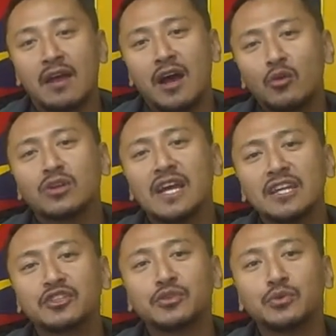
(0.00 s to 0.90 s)
I would
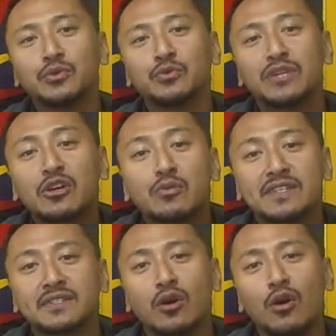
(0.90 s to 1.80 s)
like to
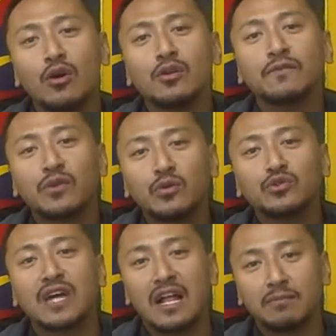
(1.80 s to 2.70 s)
request all of you
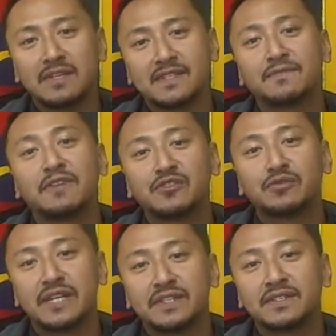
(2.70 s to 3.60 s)
to help us
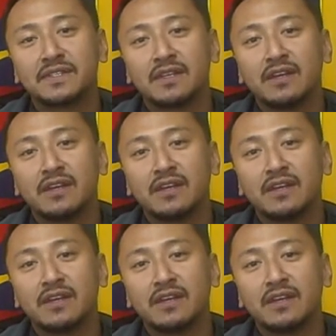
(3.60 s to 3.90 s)
fundraise.